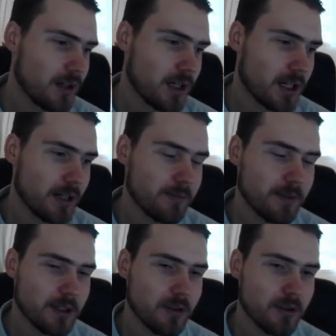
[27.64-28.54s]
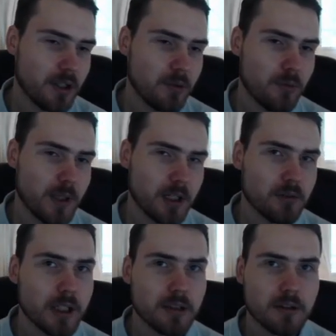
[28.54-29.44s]
I figured it would be a
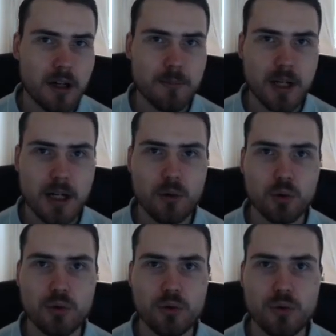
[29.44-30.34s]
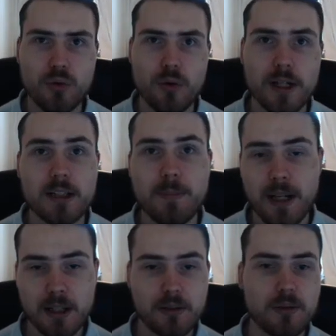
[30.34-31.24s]
great time now to get
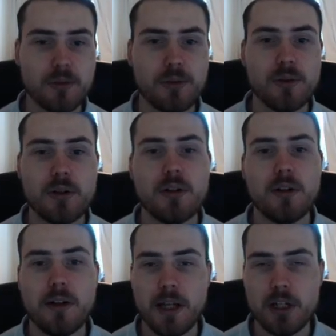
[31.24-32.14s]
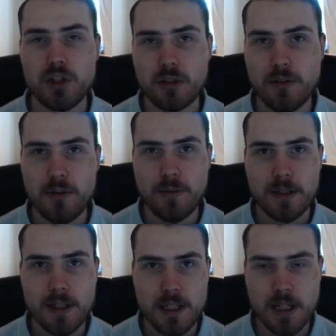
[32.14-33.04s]
back into HLTV
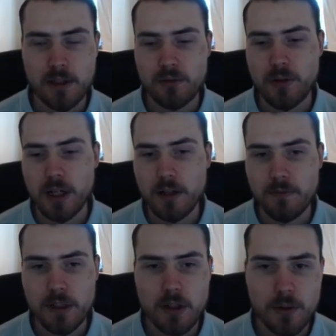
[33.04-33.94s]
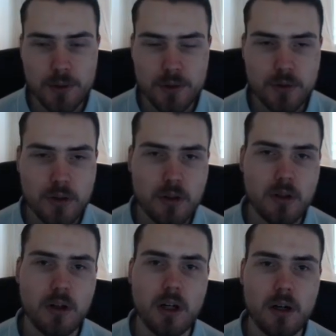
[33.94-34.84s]
fantasy and creating videos.
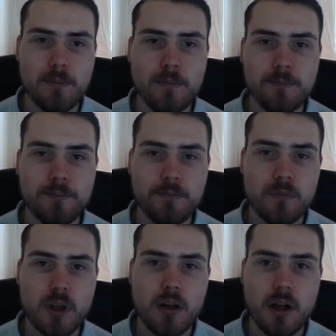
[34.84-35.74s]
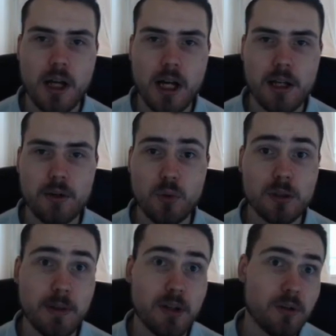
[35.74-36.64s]
And
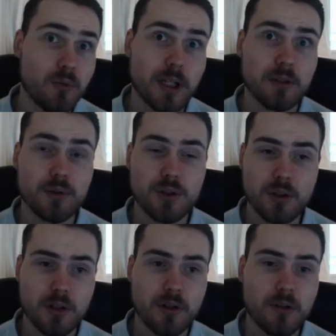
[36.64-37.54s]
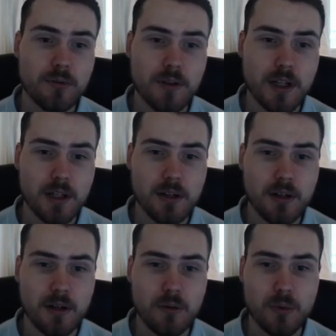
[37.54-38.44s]
what better way to start off
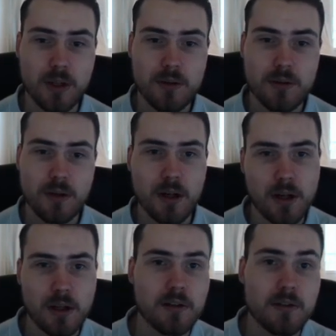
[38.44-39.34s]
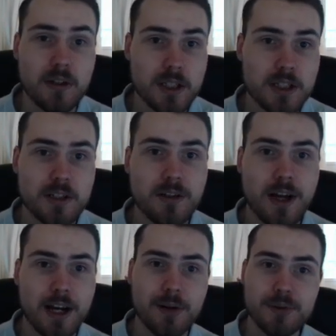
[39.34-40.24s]
than with this
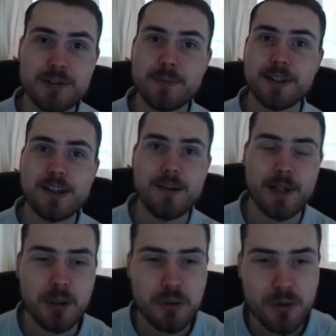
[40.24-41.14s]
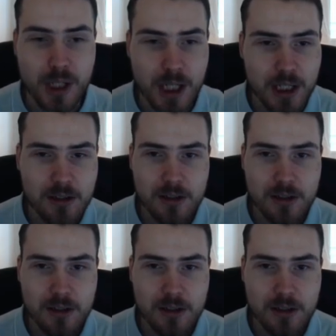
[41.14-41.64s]
announcement coming out today.